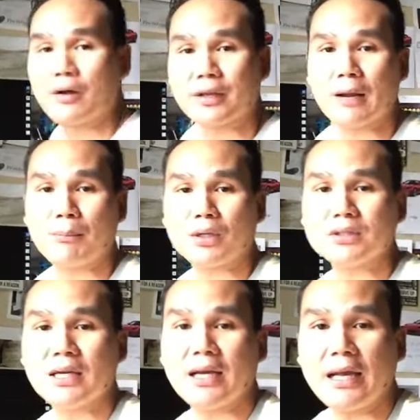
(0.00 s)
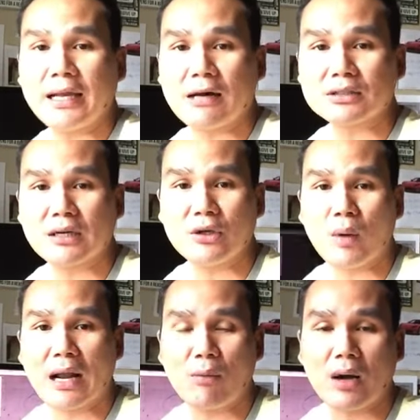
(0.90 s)
all the numbers, and I'll tell you
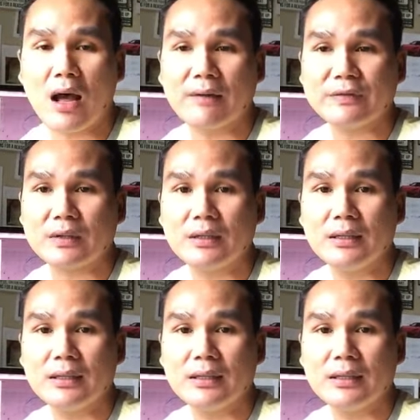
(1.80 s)
what I would offer